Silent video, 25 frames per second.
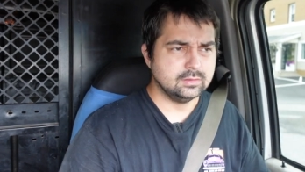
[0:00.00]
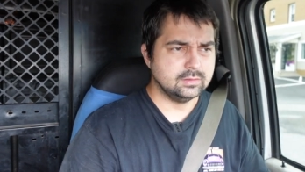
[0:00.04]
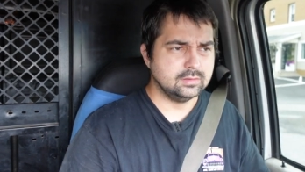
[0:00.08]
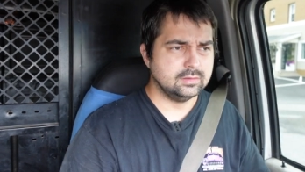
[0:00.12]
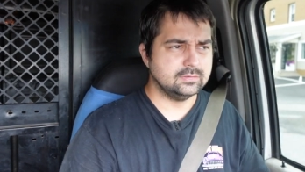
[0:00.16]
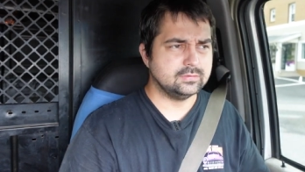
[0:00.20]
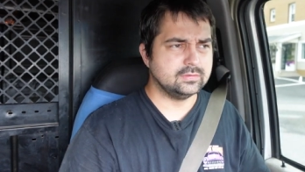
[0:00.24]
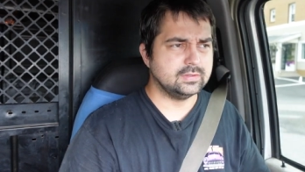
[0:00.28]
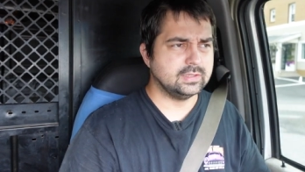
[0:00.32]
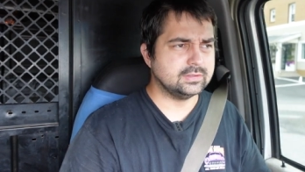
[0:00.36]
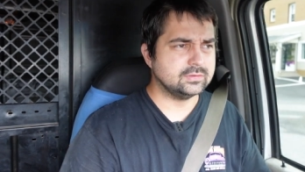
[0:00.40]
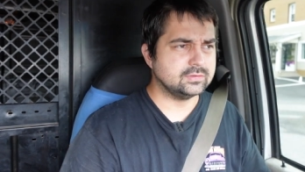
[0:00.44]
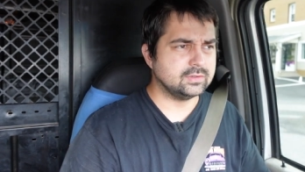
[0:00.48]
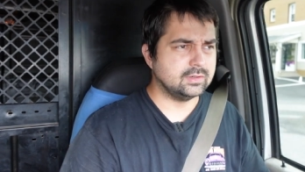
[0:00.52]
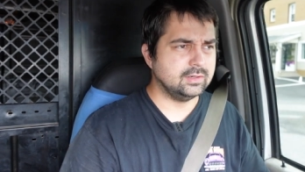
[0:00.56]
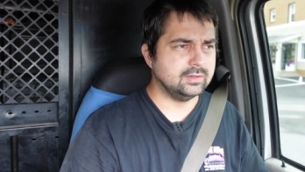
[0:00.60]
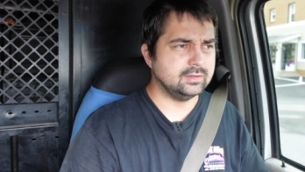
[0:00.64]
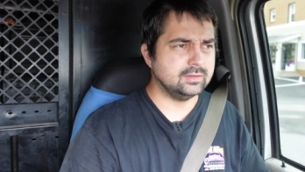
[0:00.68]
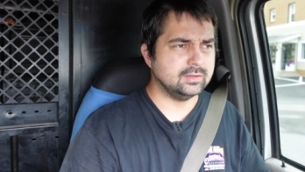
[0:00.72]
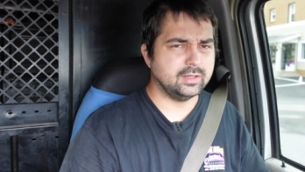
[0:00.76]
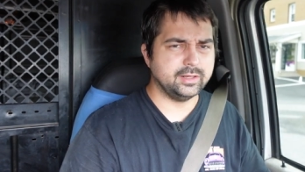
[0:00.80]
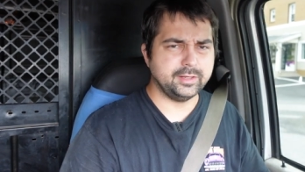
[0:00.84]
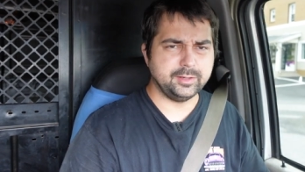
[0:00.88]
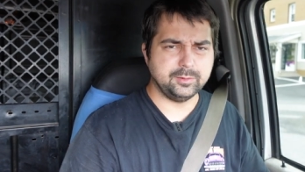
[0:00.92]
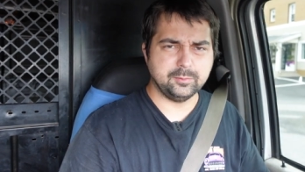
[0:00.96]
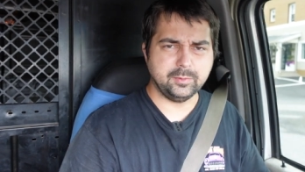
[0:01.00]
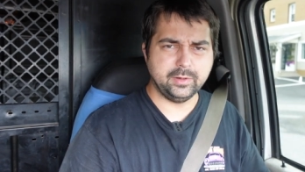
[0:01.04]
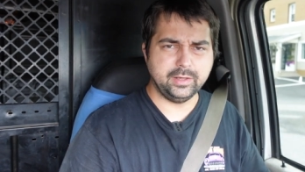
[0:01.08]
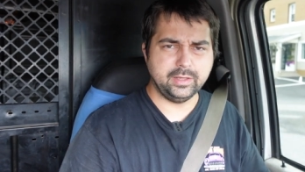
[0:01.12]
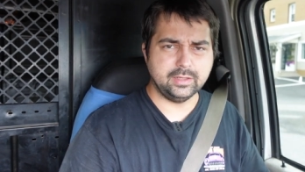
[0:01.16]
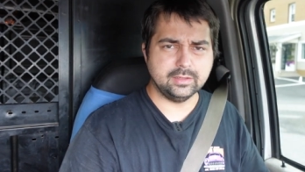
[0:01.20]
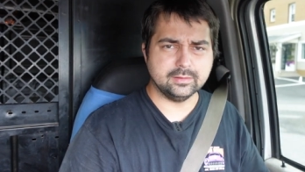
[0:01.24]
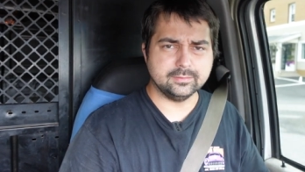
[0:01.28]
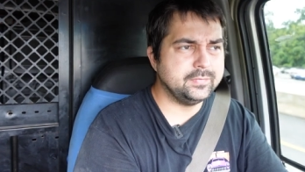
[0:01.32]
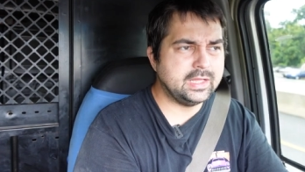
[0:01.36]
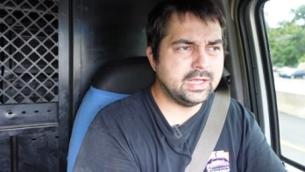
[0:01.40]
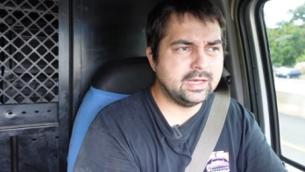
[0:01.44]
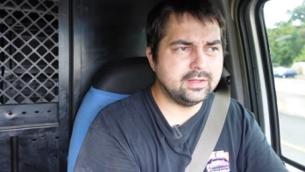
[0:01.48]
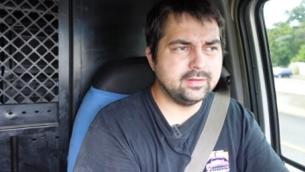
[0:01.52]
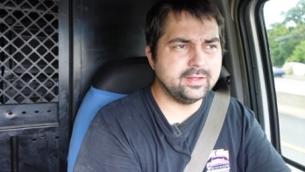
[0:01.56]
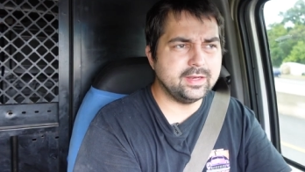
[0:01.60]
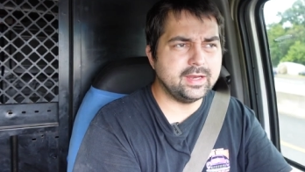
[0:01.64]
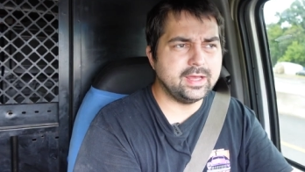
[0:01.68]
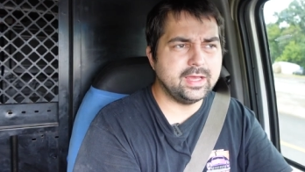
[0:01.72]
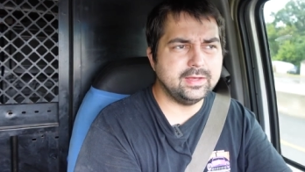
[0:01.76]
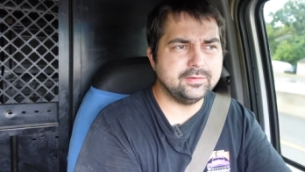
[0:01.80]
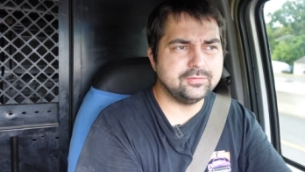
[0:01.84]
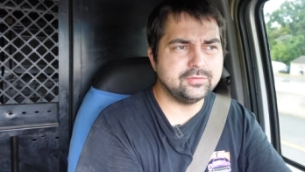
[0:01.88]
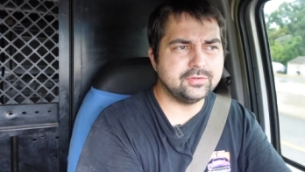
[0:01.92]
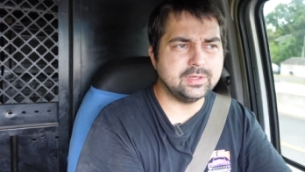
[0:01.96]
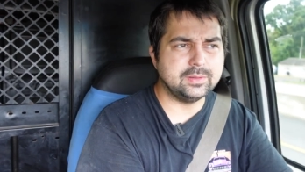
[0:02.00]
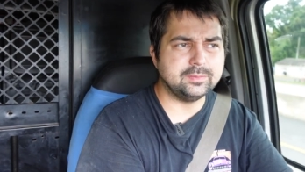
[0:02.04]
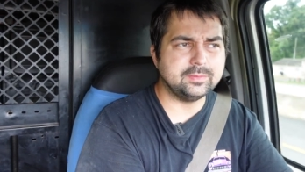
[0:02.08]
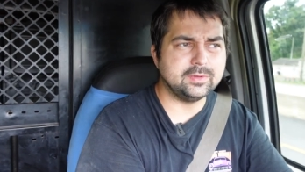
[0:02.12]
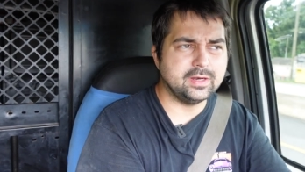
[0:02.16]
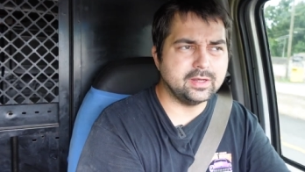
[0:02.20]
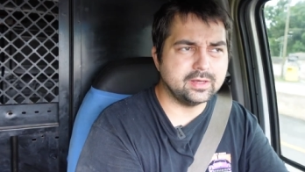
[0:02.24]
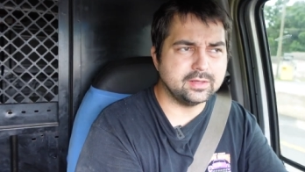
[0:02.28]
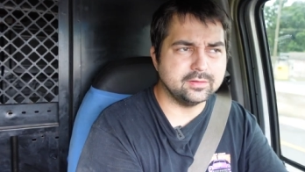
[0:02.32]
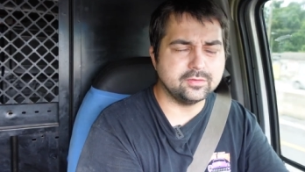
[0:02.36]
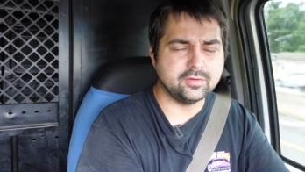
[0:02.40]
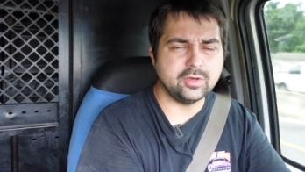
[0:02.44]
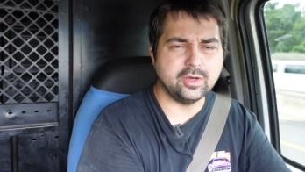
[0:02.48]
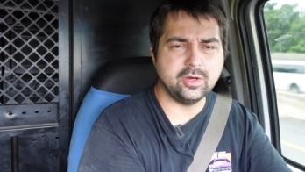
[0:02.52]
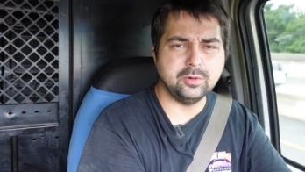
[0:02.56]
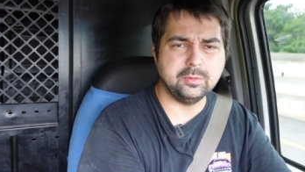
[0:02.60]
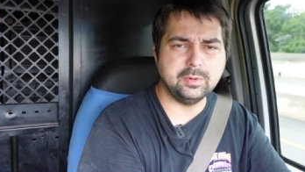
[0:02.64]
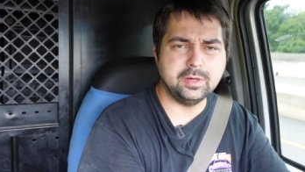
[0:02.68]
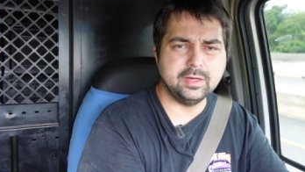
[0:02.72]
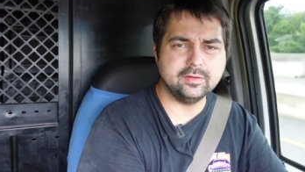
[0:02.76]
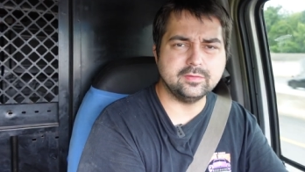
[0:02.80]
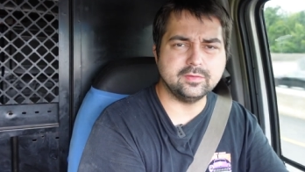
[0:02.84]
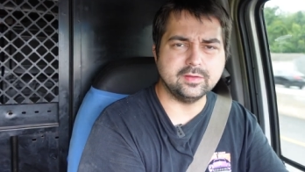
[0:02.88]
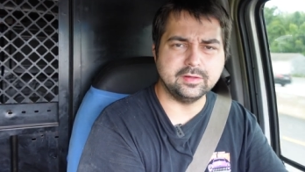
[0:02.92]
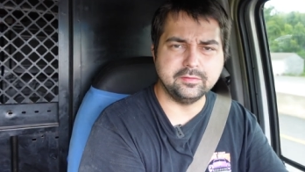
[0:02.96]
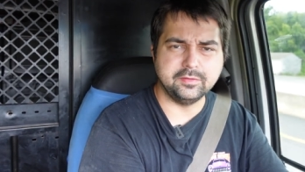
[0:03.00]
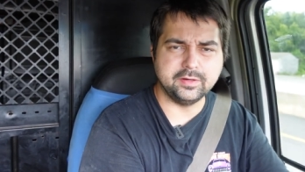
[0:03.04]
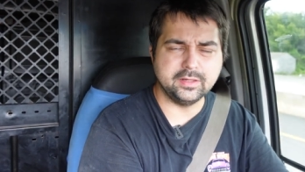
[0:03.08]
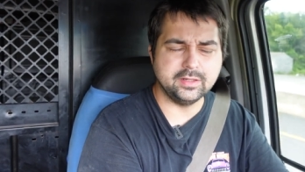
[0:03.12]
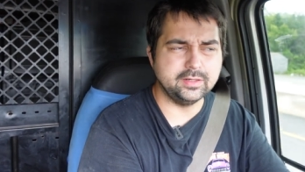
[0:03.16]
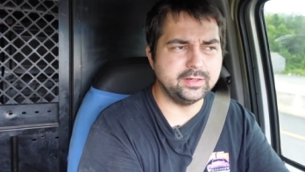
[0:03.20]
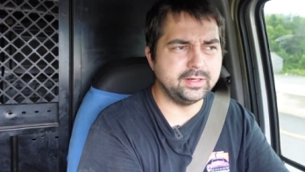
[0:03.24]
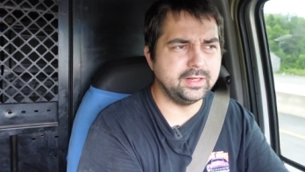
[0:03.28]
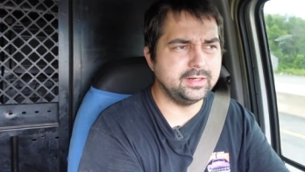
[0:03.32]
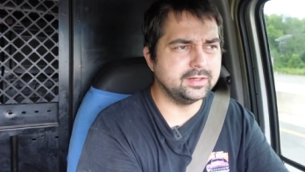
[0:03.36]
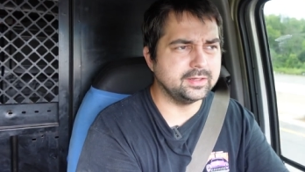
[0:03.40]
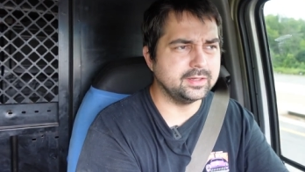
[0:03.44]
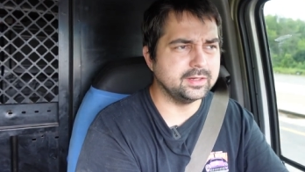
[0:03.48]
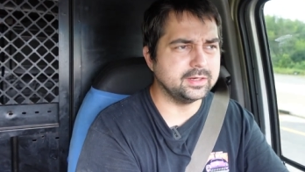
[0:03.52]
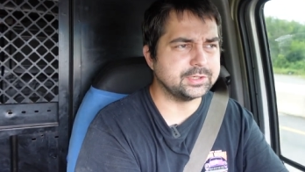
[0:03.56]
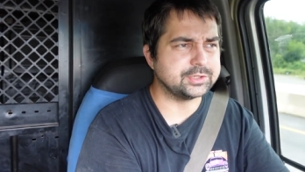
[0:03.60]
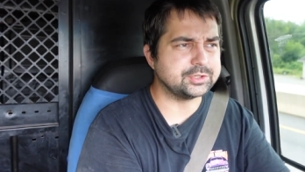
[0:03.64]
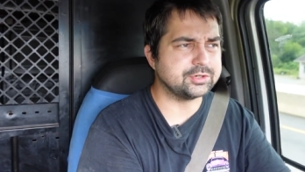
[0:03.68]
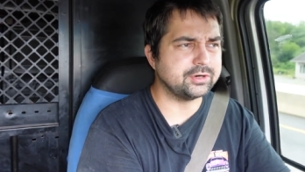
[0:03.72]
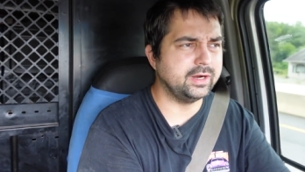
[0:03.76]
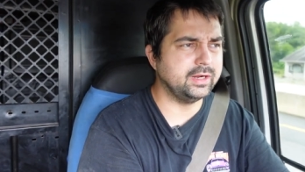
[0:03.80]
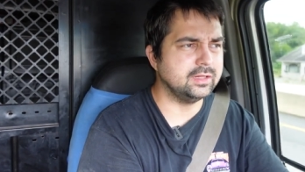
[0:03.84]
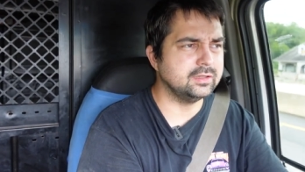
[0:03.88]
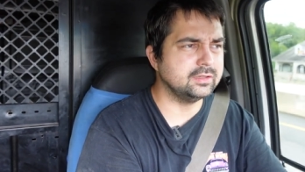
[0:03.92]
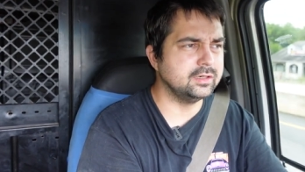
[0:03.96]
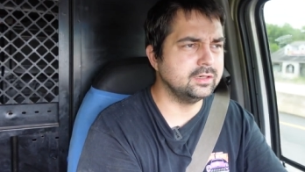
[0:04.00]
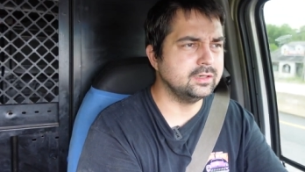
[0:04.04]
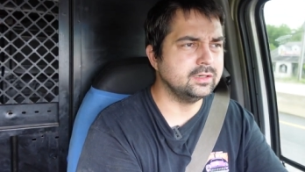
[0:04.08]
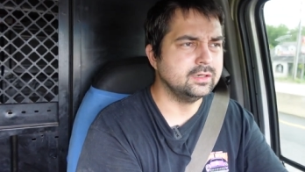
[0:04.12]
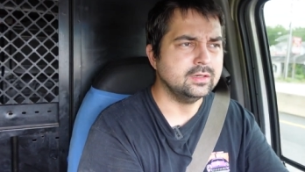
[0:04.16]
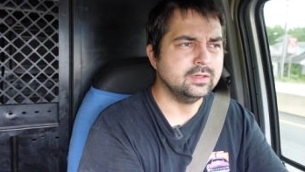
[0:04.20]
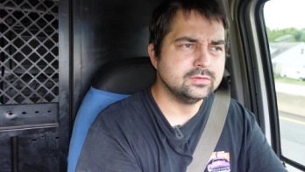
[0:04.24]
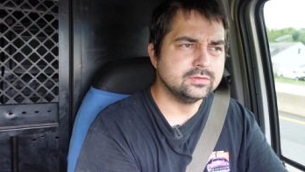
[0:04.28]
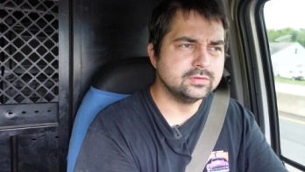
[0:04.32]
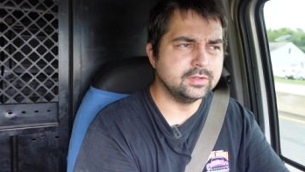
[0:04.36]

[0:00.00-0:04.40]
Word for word: These things aren't lightweight. Now that I have something I can tow with, I really need to get a trailer.